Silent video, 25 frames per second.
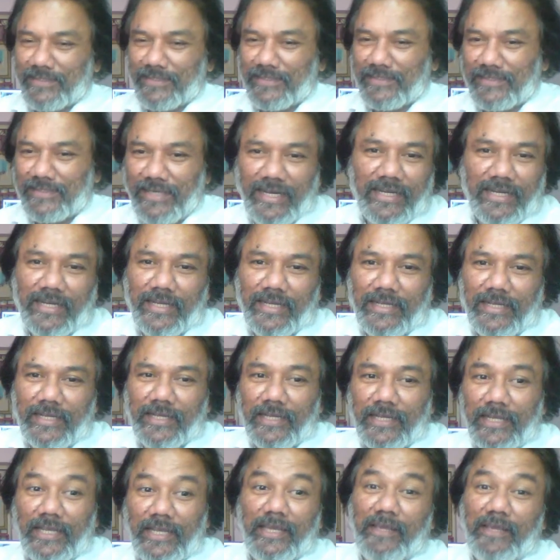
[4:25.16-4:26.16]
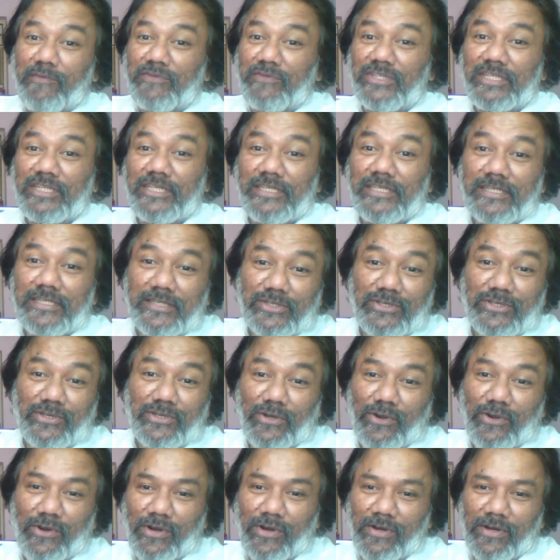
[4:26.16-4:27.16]
right? If she is
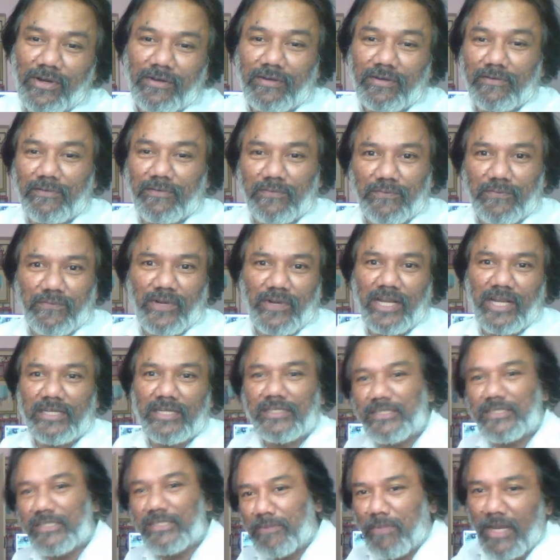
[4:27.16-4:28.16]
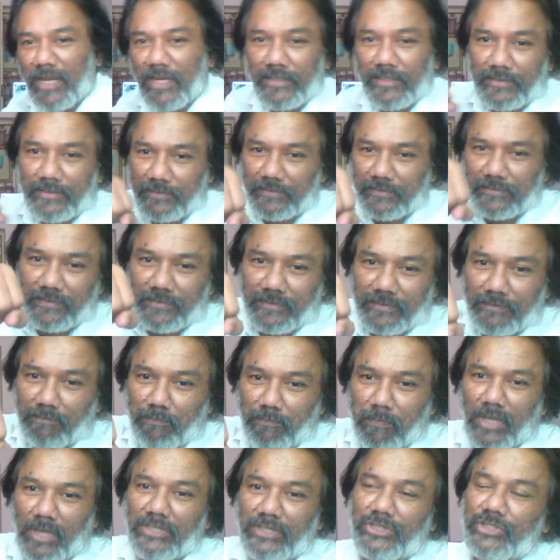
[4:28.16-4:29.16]
your friend, she might
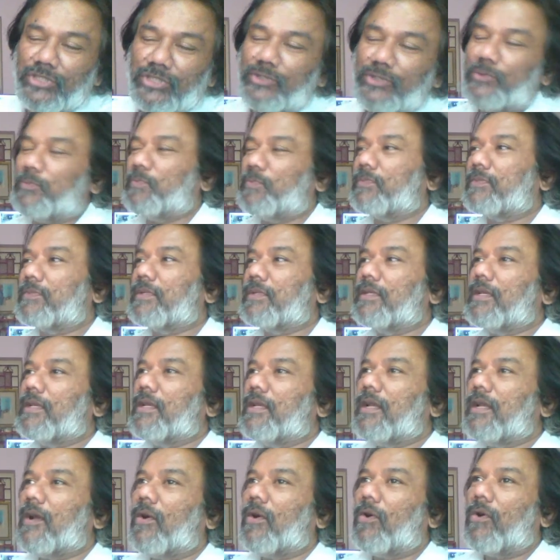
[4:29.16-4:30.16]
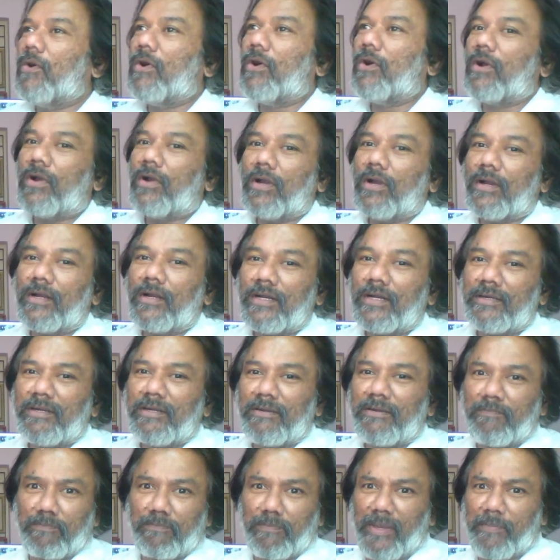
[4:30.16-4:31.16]
punch you,
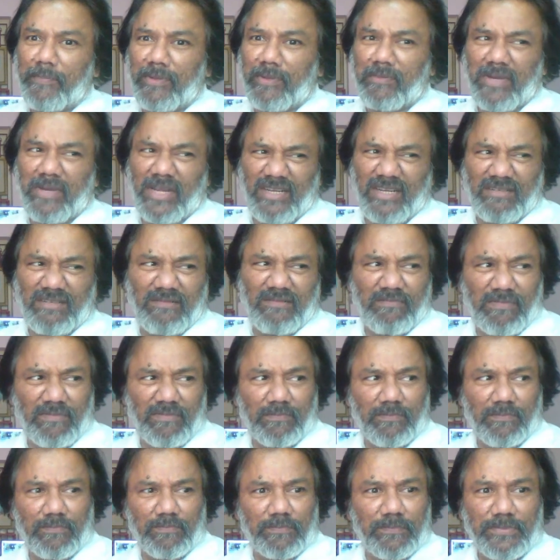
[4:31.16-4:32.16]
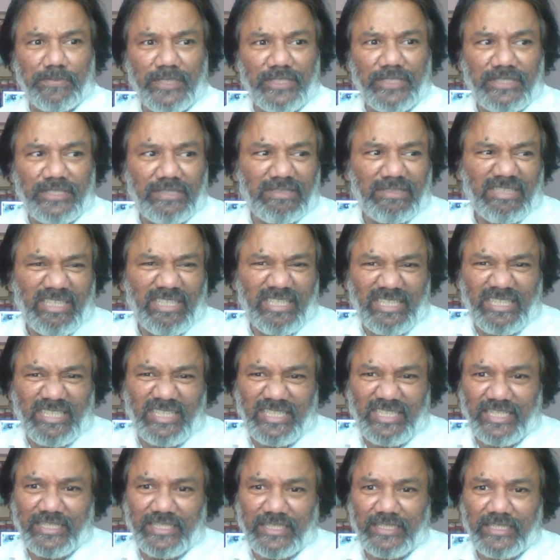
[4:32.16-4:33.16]
or people might be
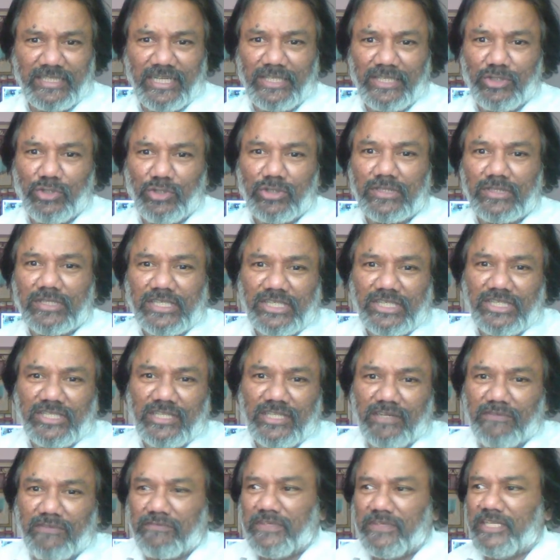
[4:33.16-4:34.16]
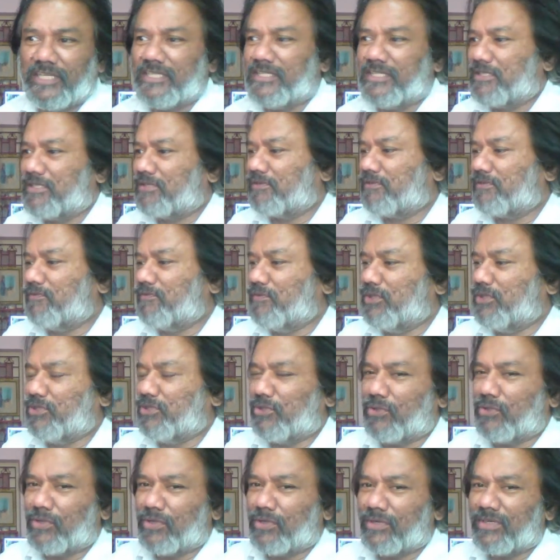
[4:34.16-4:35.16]
irritated that you're touching their face with
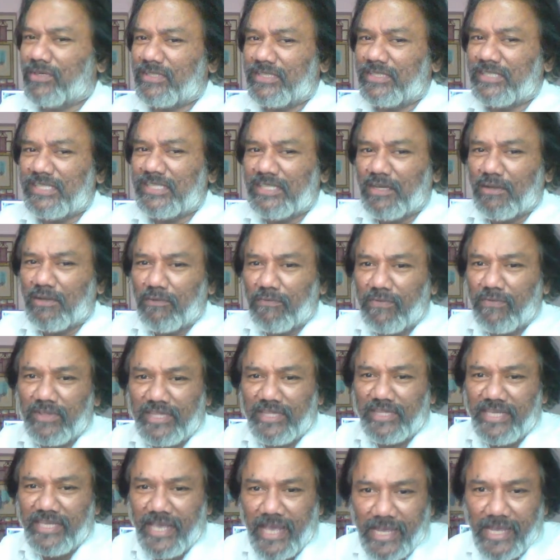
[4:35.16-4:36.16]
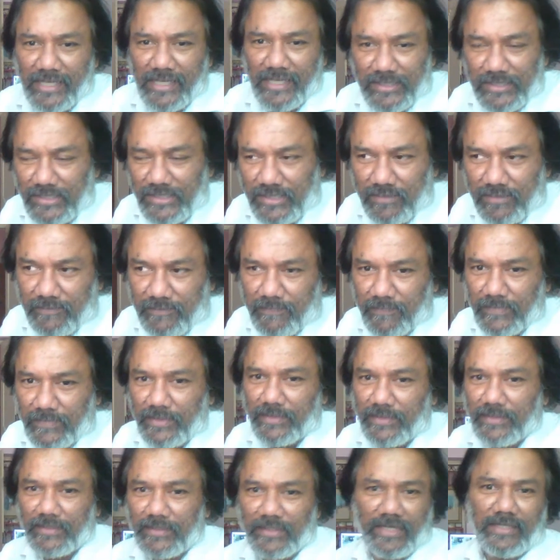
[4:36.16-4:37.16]
your filthy hands,
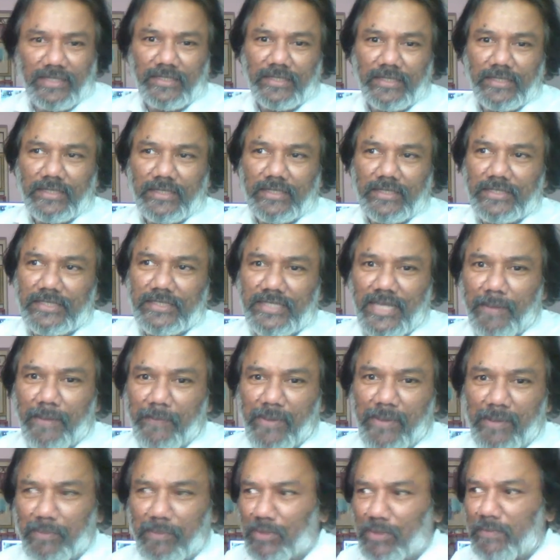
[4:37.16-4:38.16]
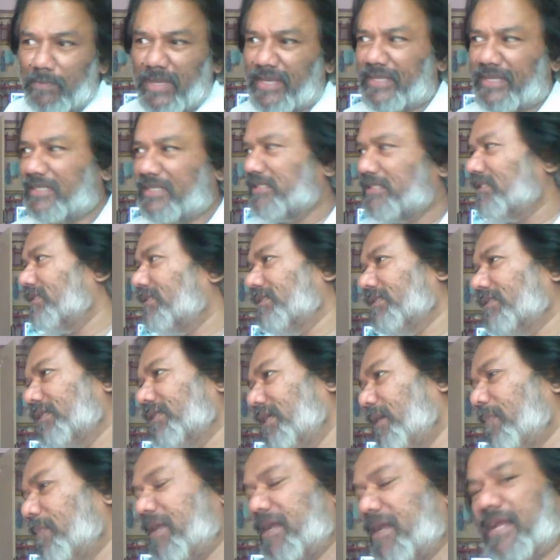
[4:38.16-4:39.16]
right? Some people may
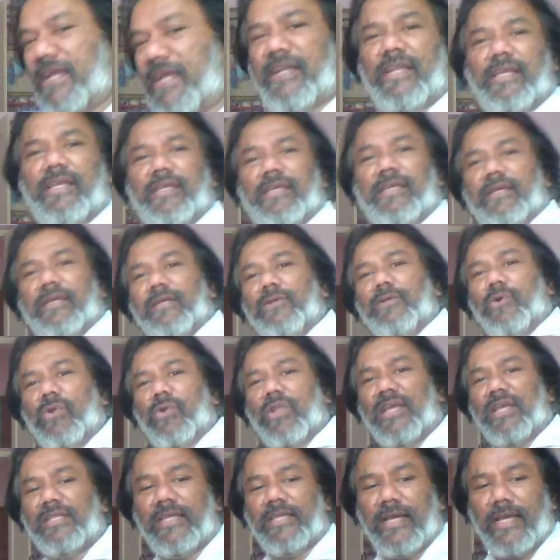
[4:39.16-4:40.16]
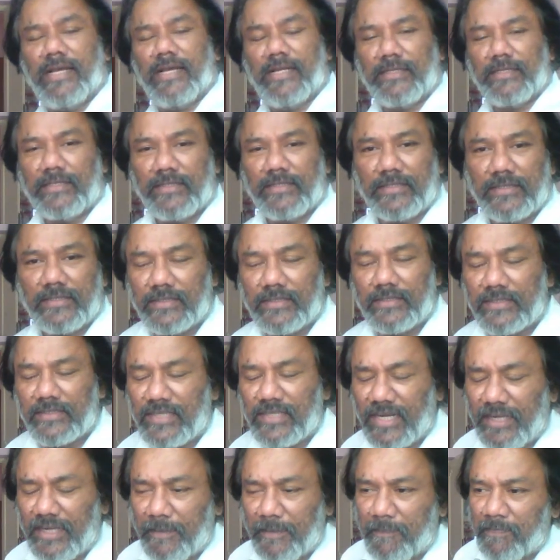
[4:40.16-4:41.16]
immediately go like that,
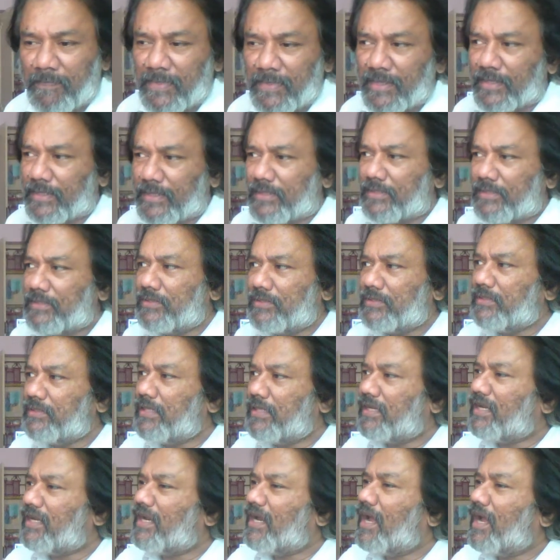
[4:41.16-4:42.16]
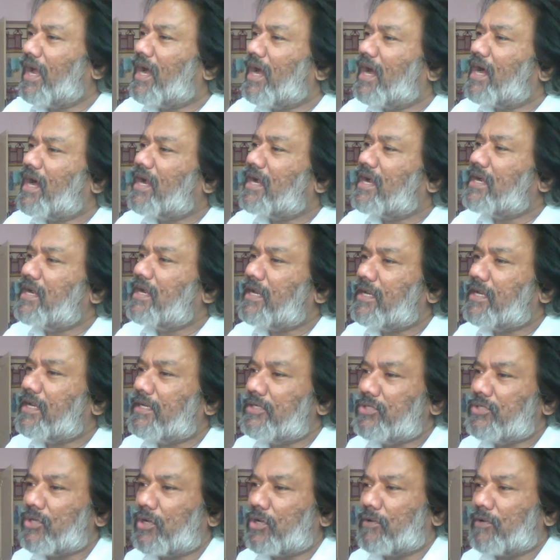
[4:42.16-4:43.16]
right? There are
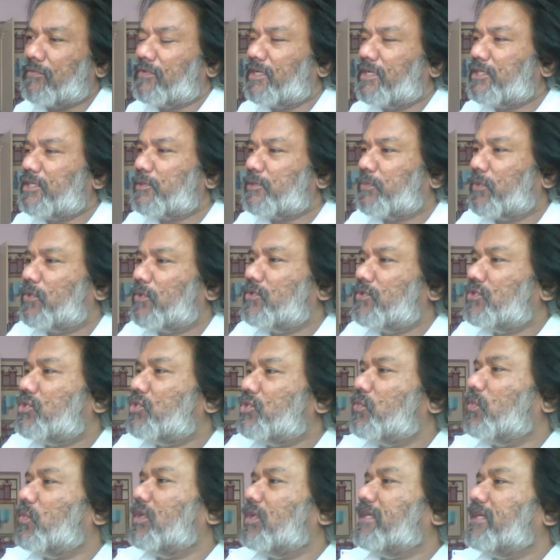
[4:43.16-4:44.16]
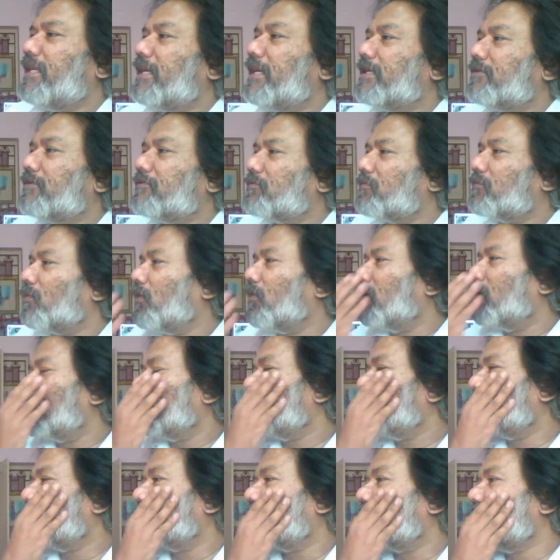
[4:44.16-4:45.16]
hundreds of responses you will get
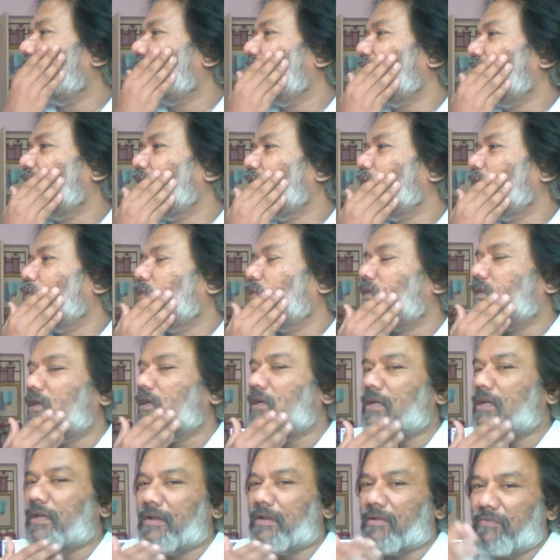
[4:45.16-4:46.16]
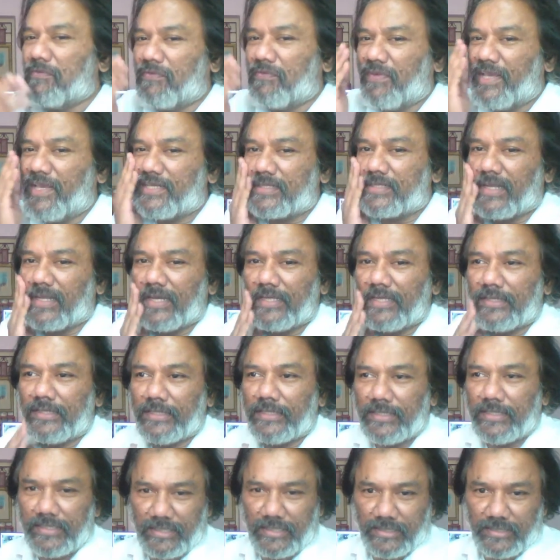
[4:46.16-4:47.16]
for touching your face like
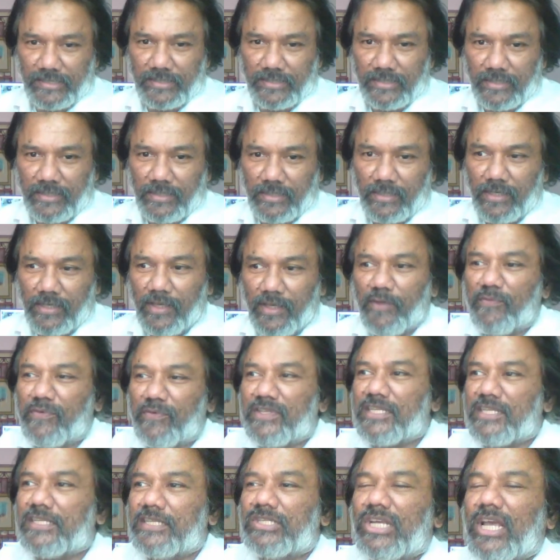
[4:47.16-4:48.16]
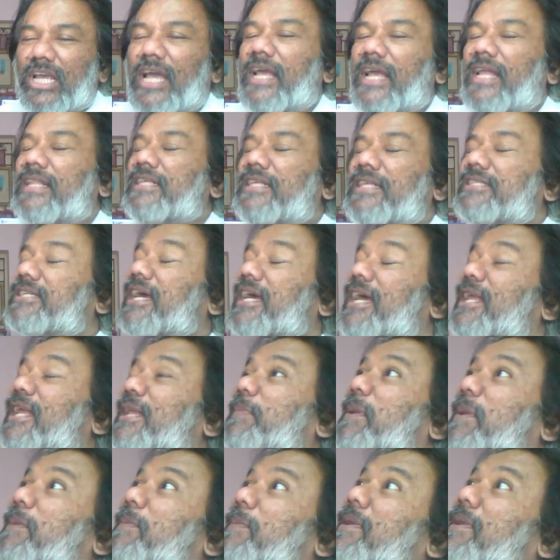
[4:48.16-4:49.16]
this. If it's a child, the
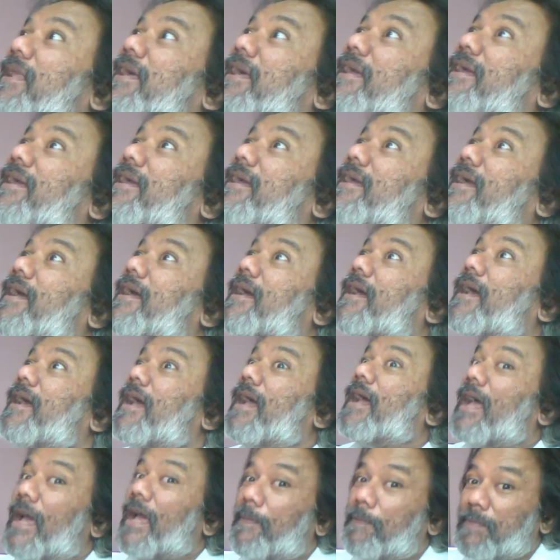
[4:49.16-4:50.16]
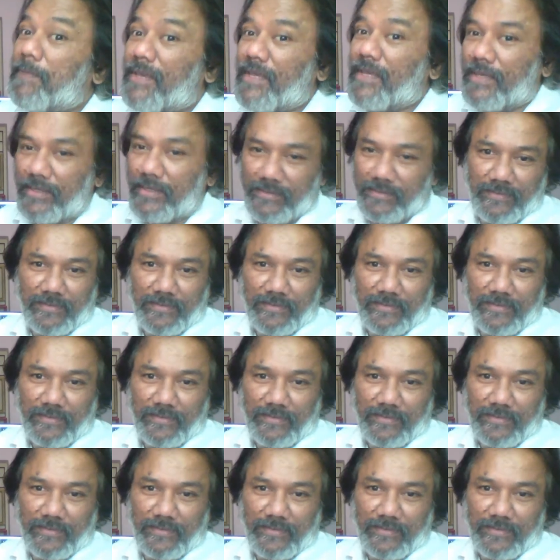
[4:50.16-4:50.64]
child may be like happy.